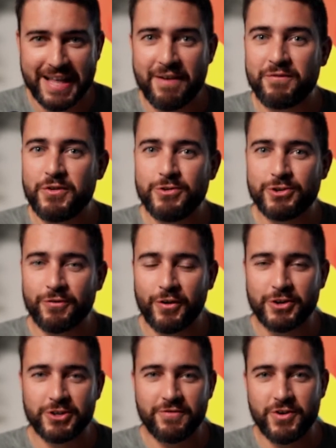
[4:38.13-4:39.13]
That future
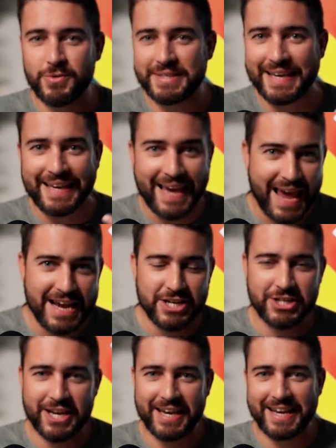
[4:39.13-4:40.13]
version of you is
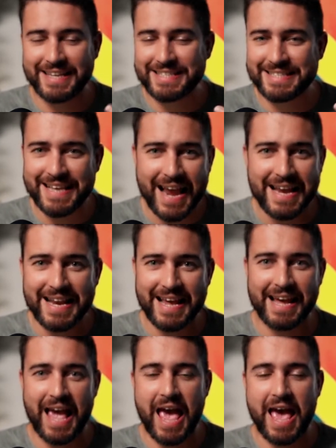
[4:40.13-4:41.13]
engaging and
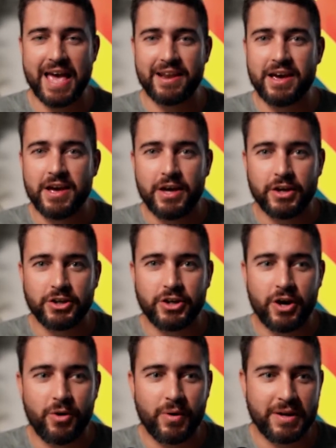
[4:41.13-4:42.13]
exciting and you
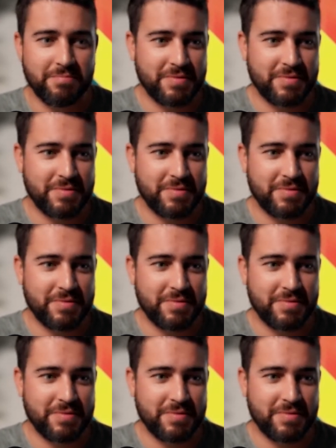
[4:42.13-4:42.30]
know,